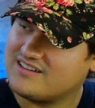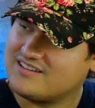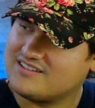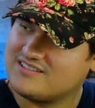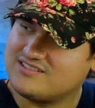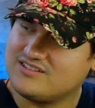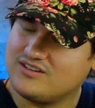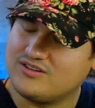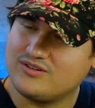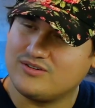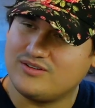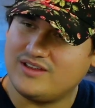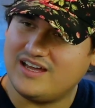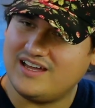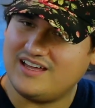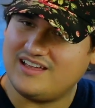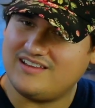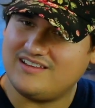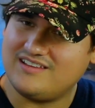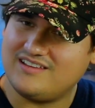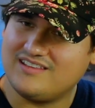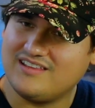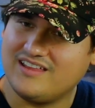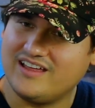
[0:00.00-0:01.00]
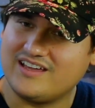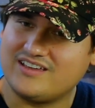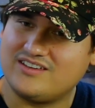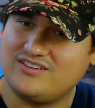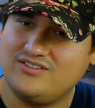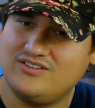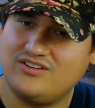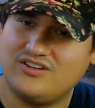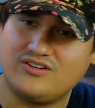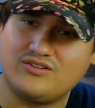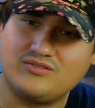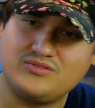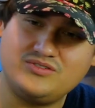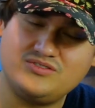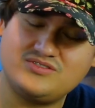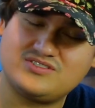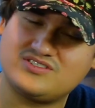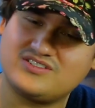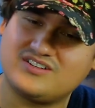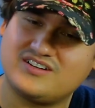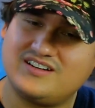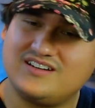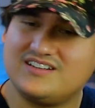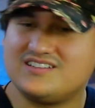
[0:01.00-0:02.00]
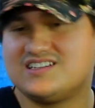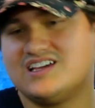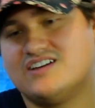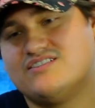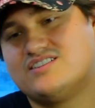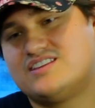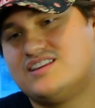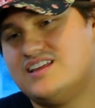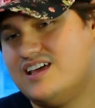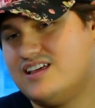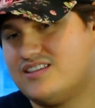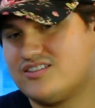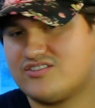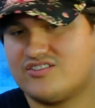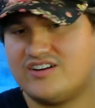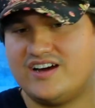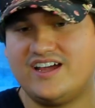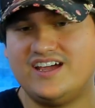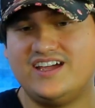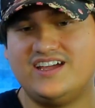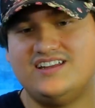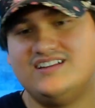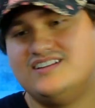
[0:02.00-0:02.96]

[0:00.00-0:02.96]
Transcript: So yeah. That, like you know, you start seventh, eighth grade,